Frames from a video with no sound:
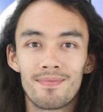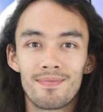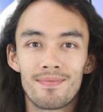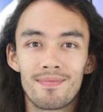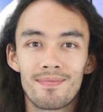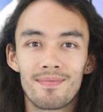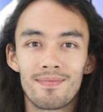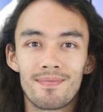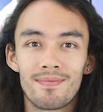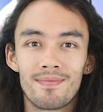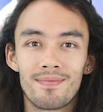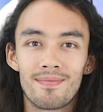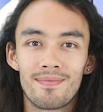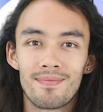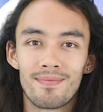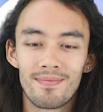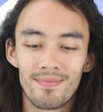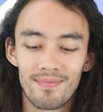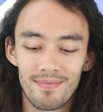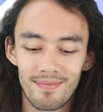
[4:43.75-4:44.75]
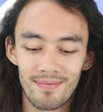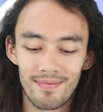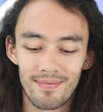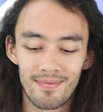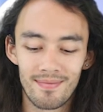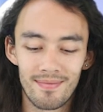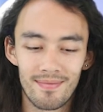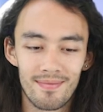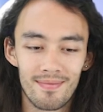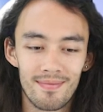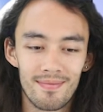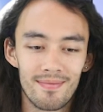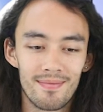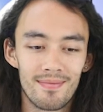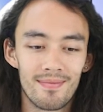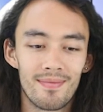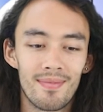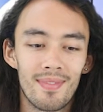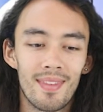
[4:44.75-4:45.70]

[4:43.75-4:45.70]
(no one is talking)